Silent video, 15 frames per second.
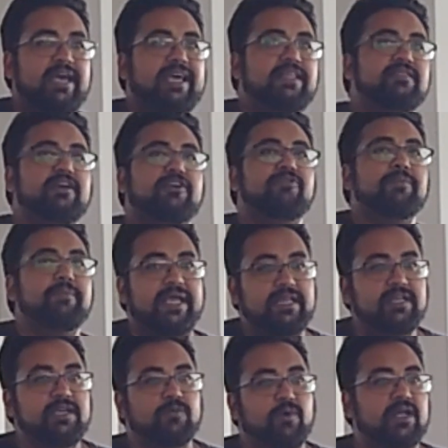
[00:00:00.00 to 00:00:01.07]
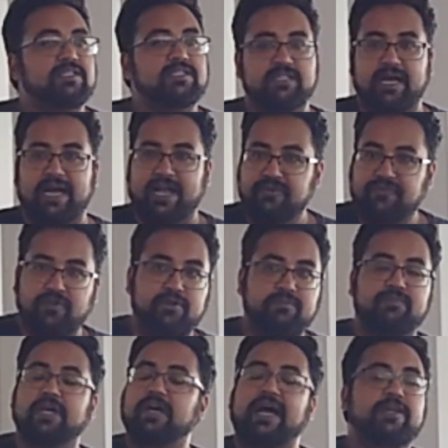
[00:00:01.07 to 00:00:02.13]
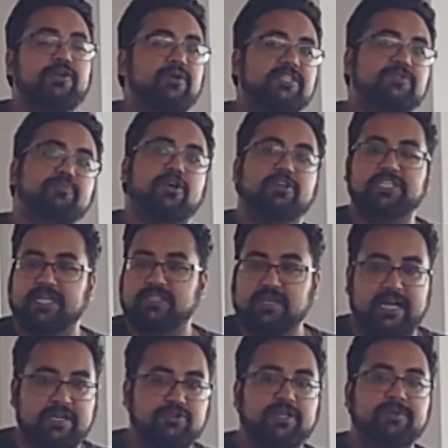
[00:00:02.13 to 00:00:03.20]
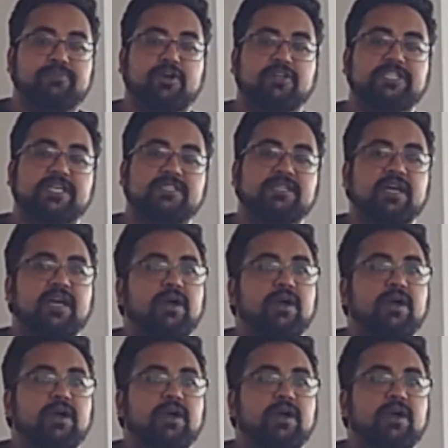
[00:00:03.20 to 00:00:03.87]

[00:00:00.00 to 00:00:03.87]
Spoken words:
And the remaining ones, the iOS project, the Android projects,